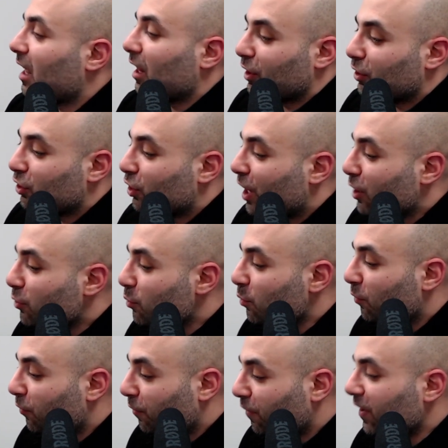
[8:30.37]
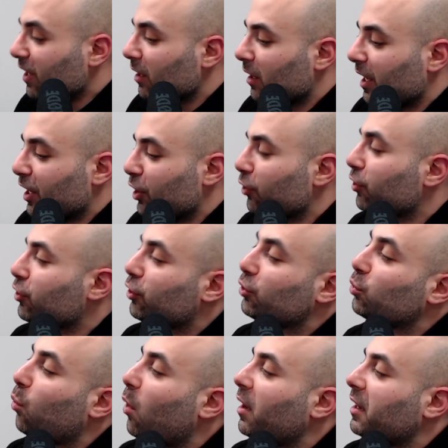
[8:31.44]
Like, can you feel like you're in your
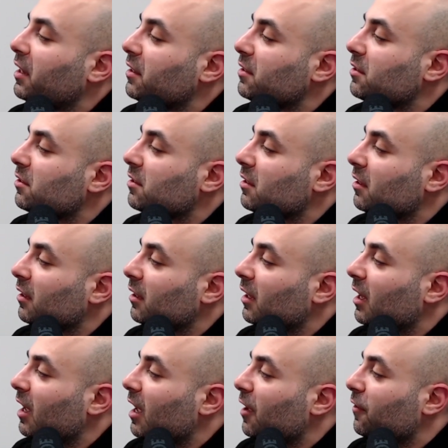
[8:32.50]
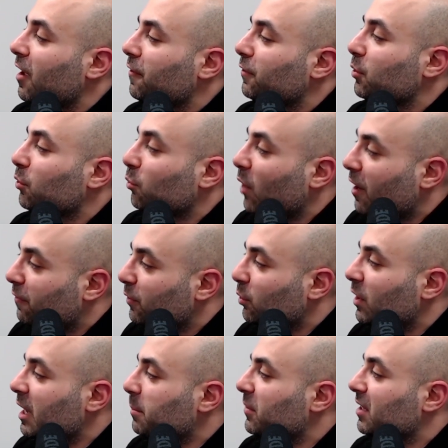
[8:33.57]
20s if you
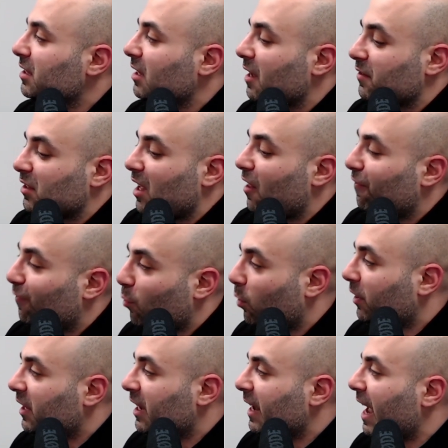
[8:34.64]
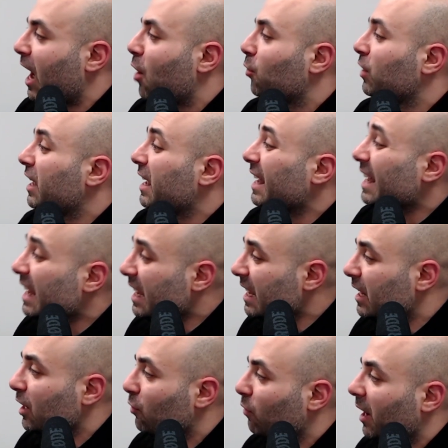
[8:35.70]
keep this lifestyle of working out,
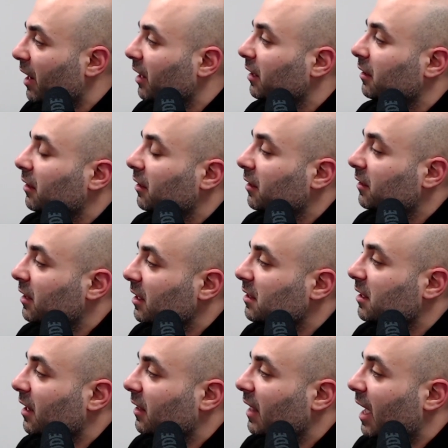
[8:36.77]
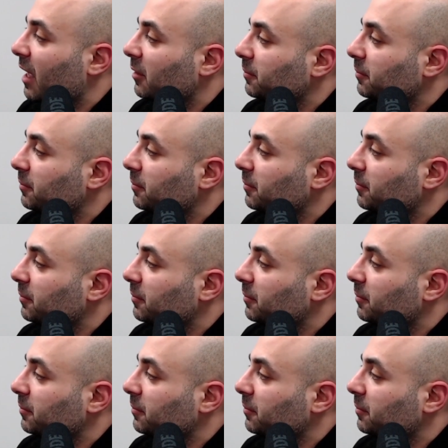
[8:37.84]
eating right, things like that?